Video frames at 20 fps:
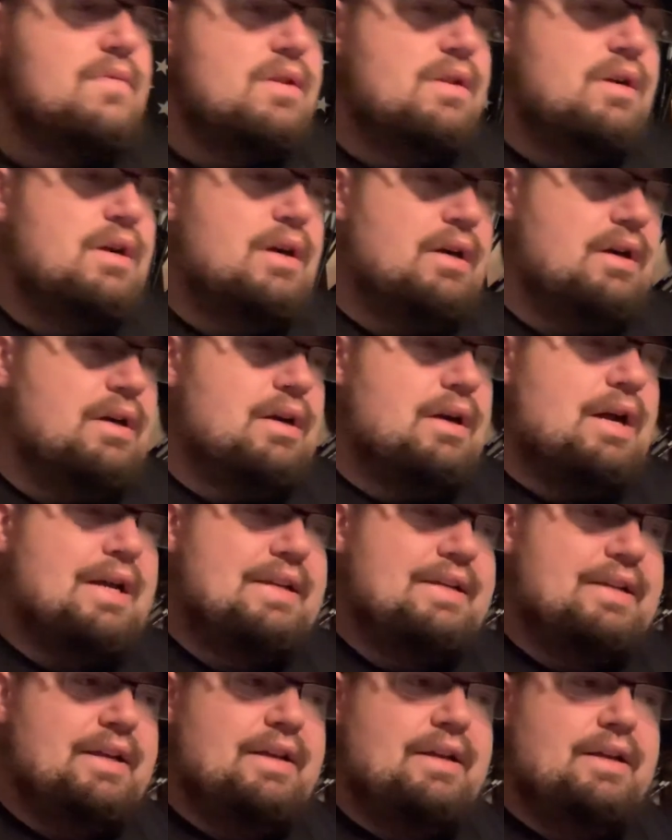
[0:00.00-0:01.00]
I
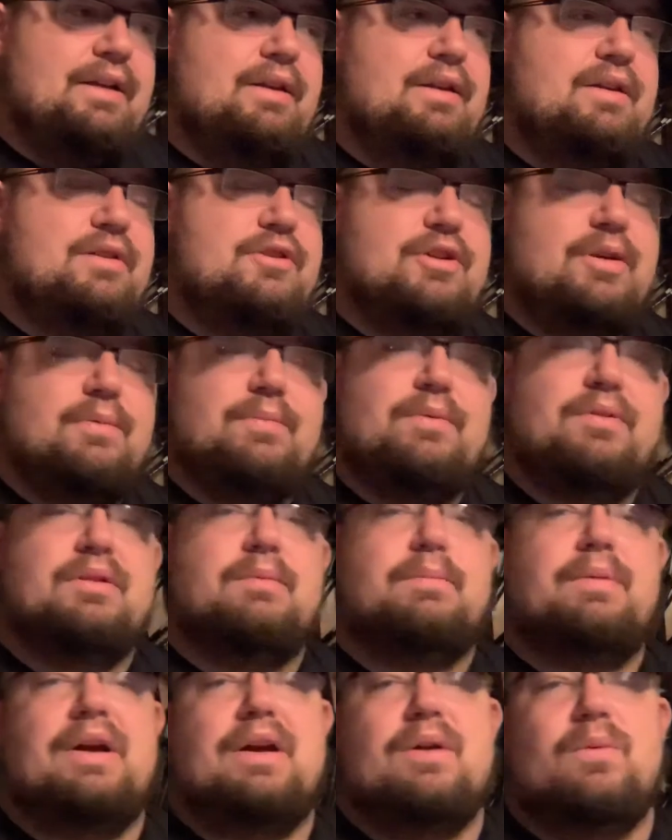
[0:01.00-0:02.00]
did jump on the
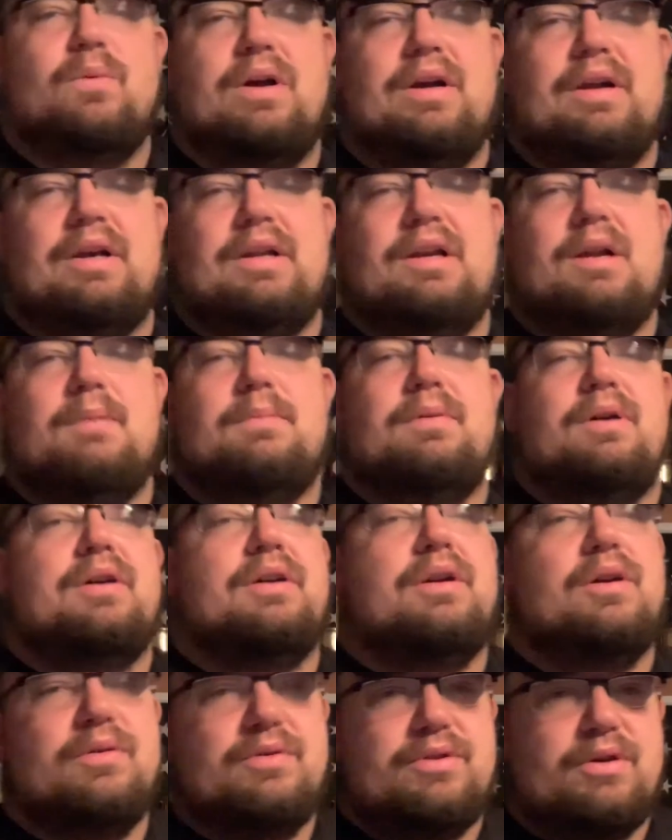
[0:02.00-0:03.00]
bandwagon. I bought
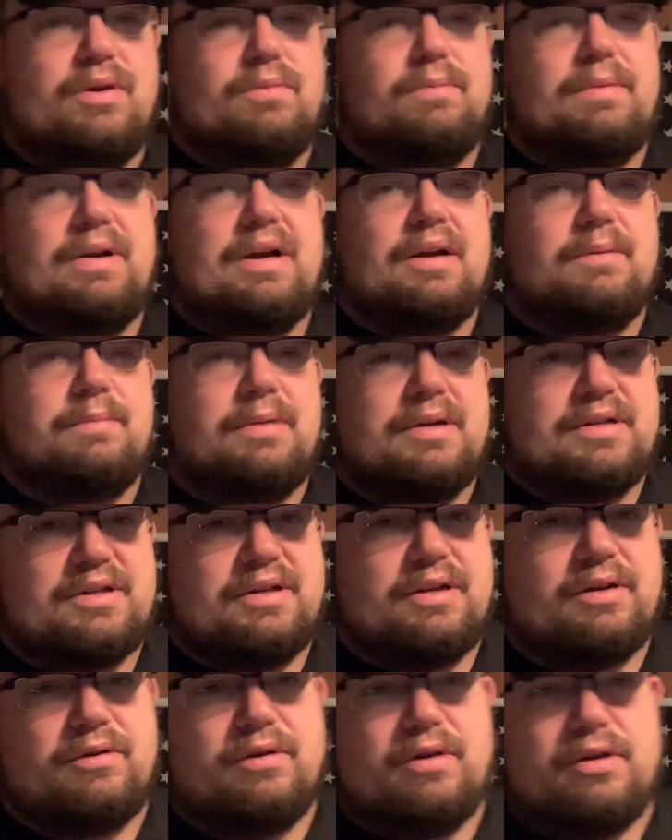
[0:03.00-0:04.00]
an Ozone bag by
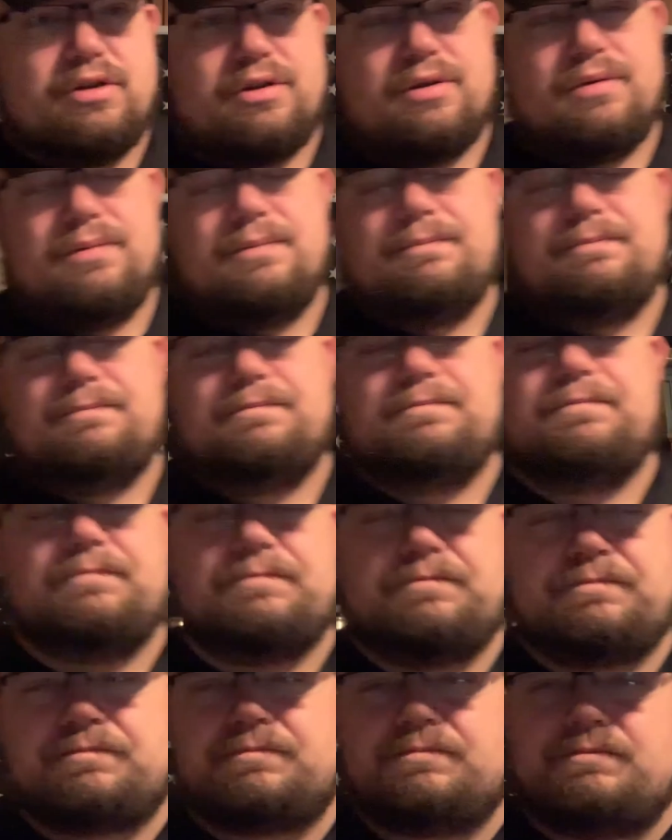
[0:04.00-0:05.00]
Scent Crusher.
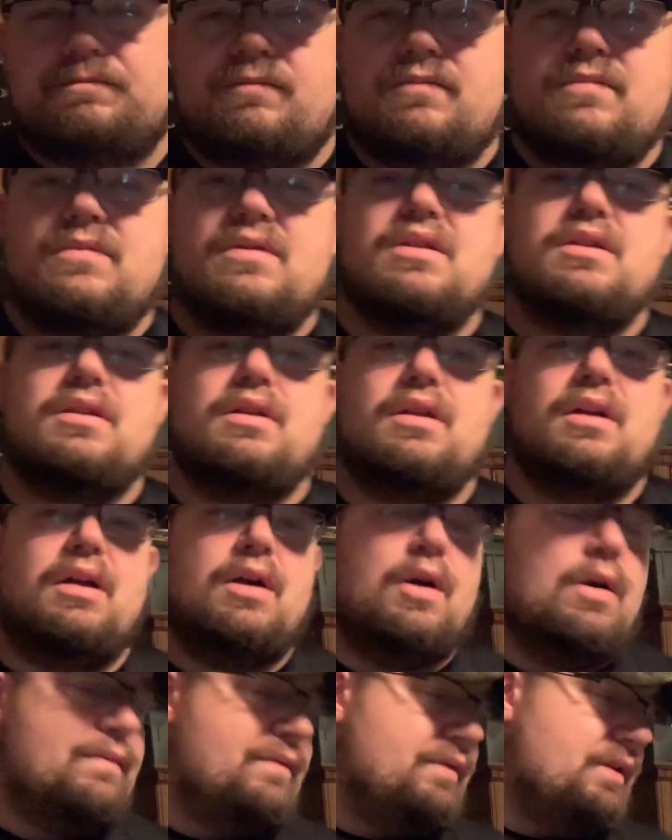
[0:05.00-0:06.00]

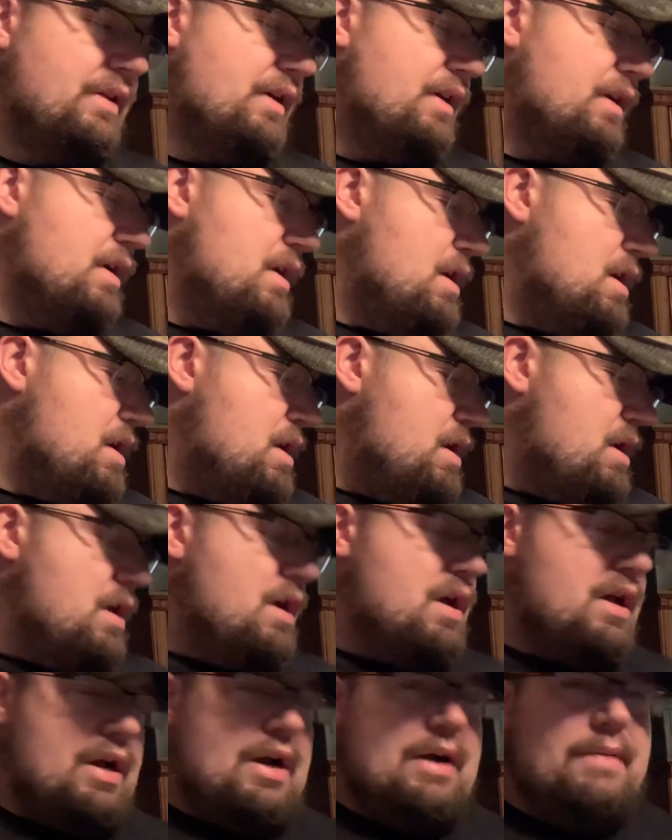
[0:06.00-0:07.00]
Hopefully,
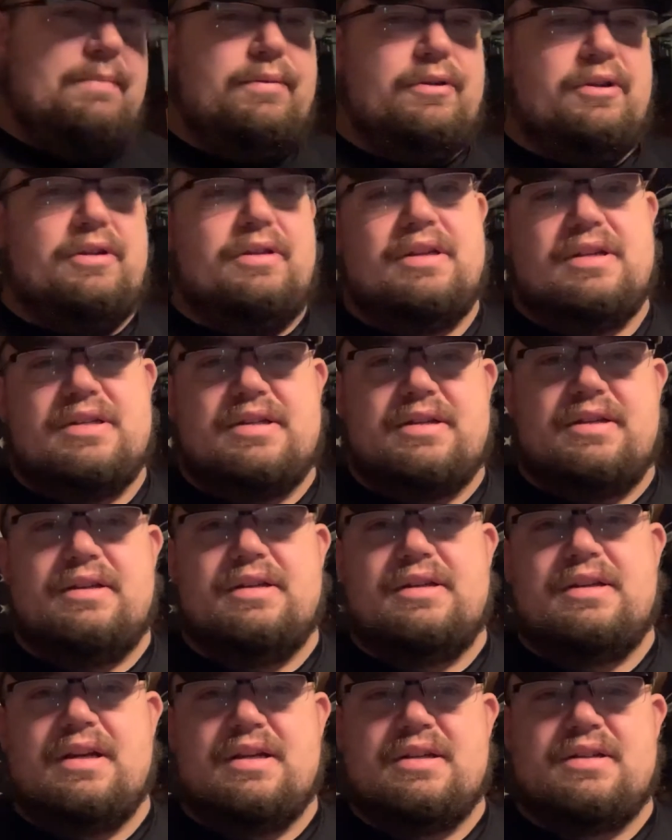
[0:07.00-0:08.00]
I'm putting this to the
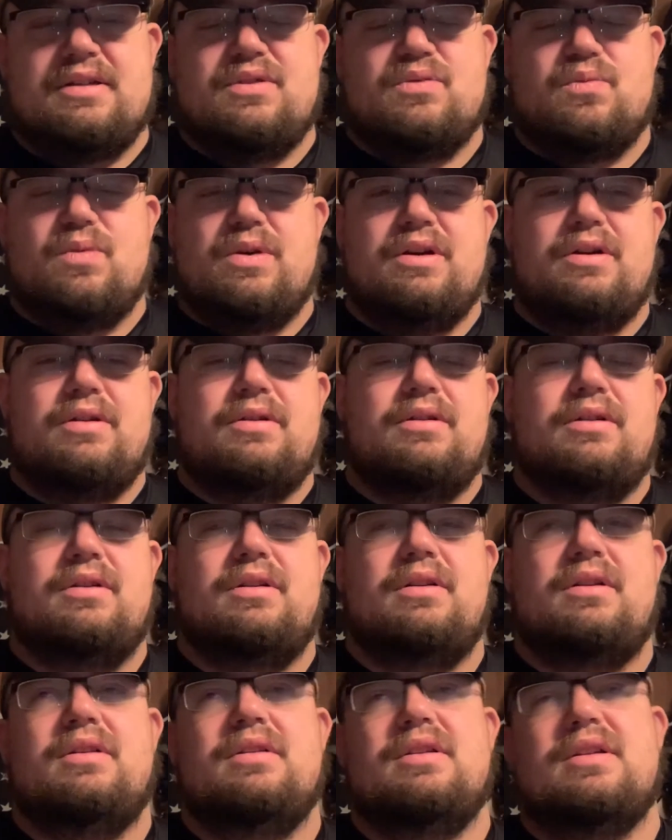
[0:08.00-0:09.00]
test as well,
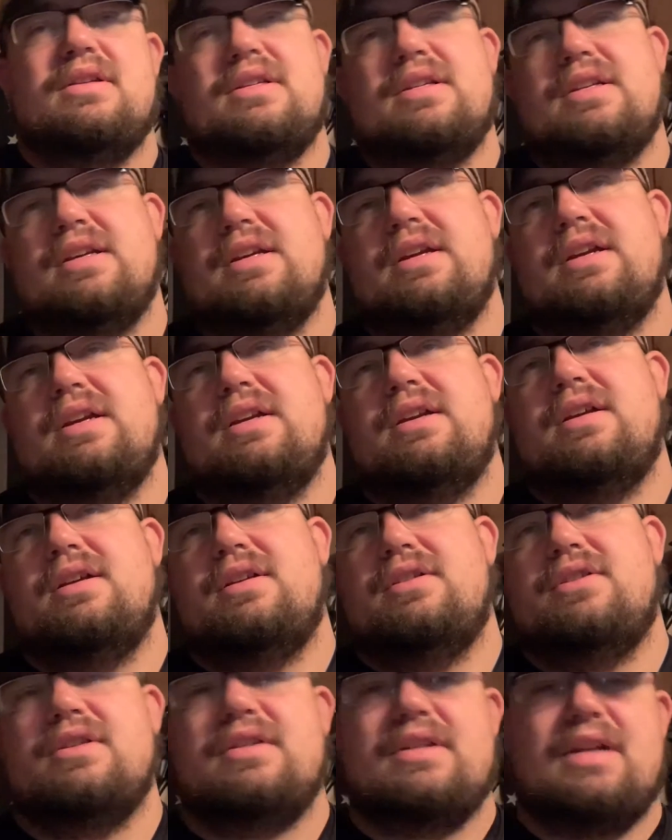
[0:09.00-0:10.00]
to see
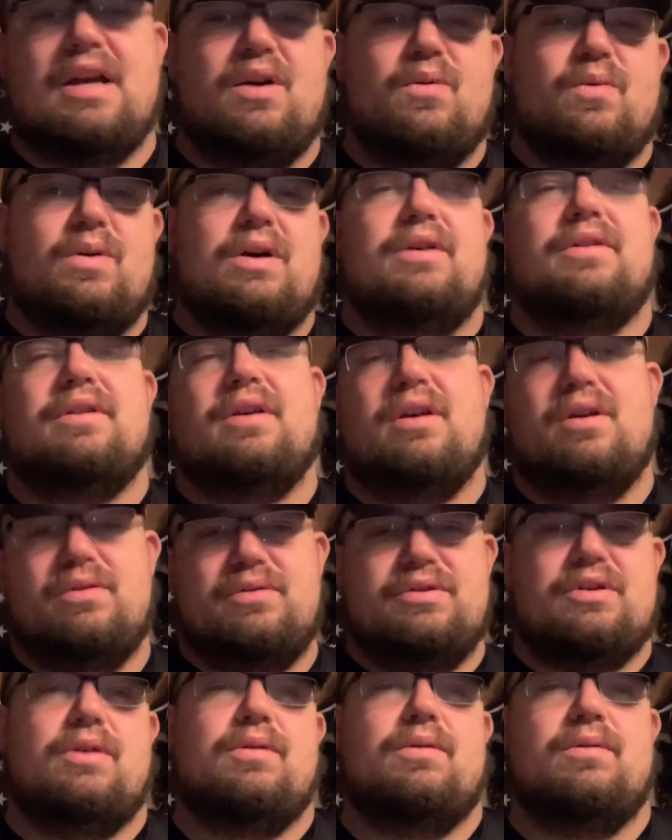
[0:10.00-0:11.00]
just how well the
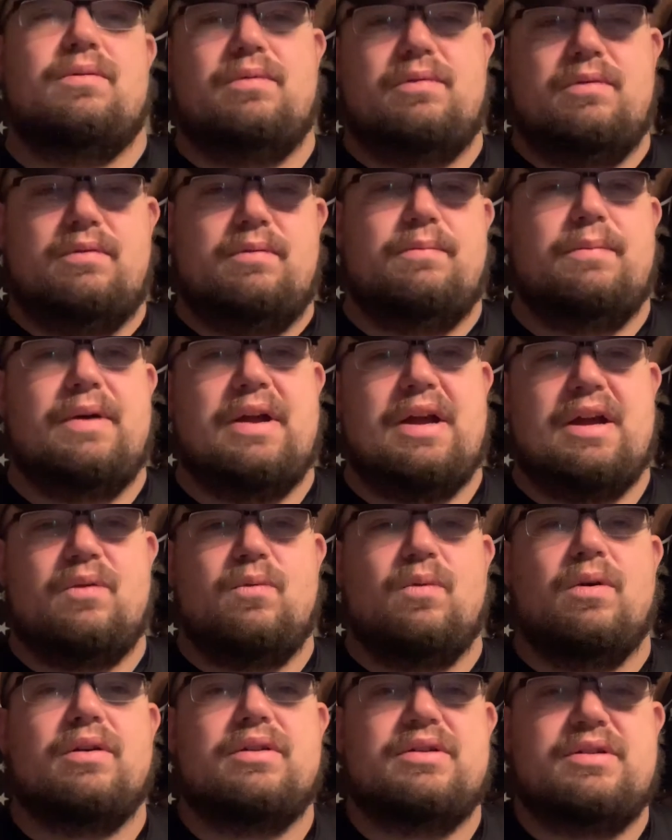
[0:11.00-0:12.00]
Ozone bag
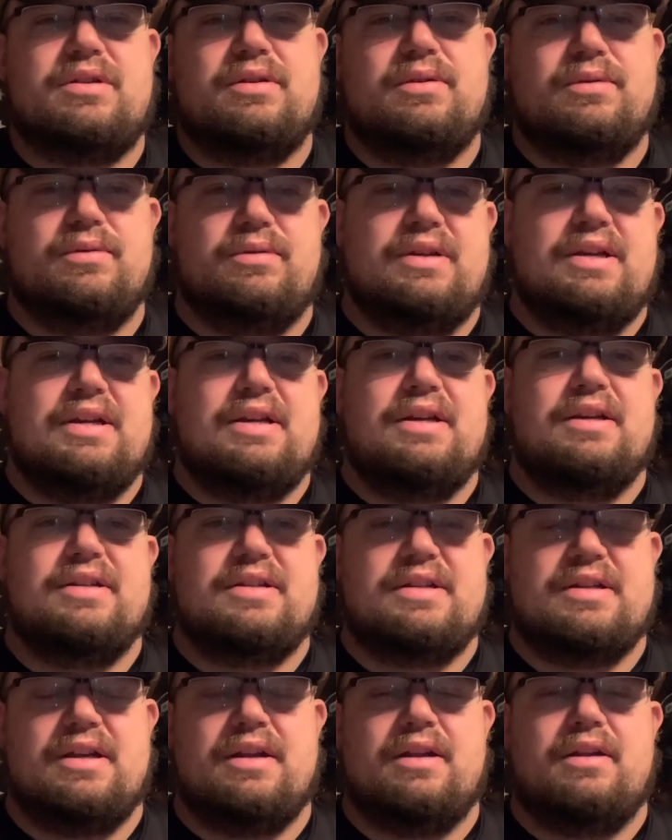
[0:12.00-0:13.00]
works to
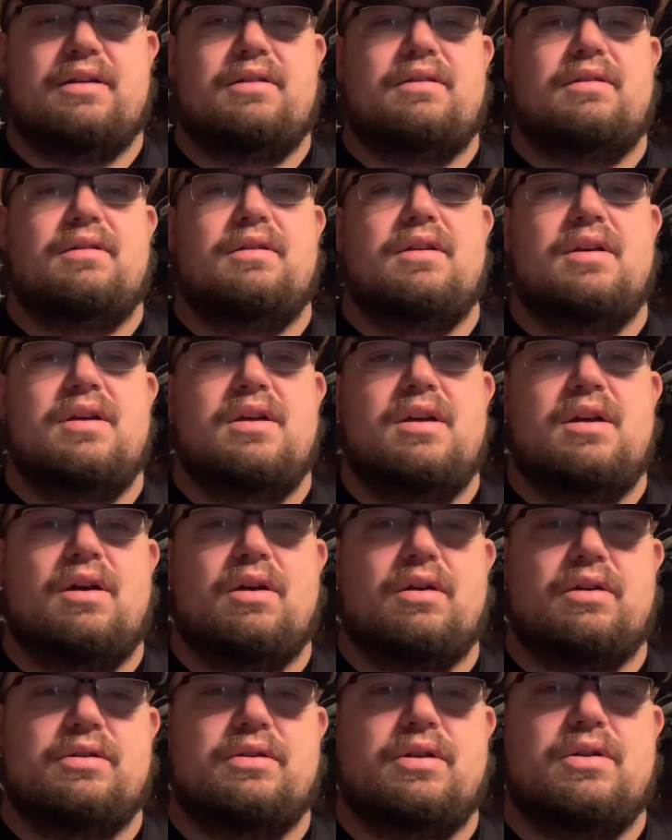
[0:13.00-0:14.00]
de-scent
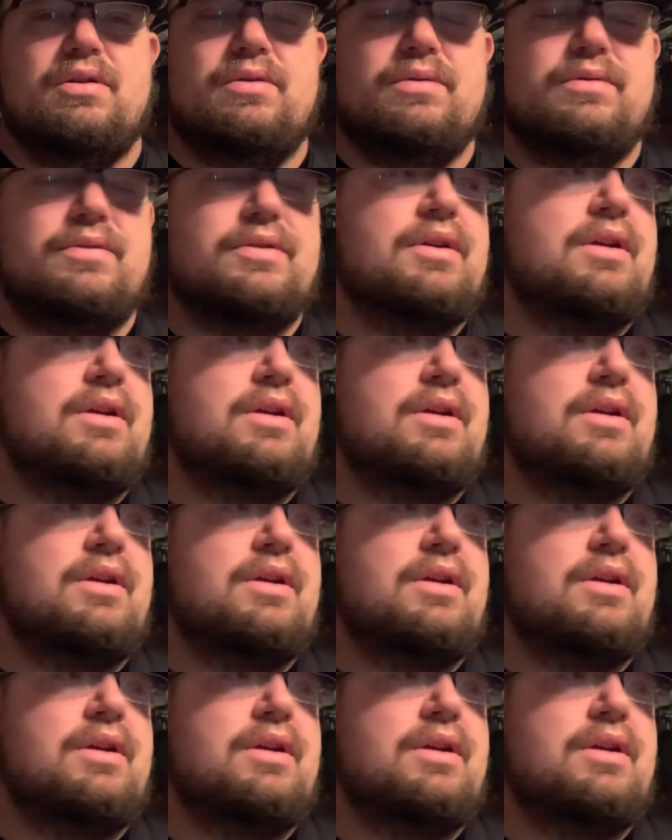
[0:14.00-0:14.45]
our clothes.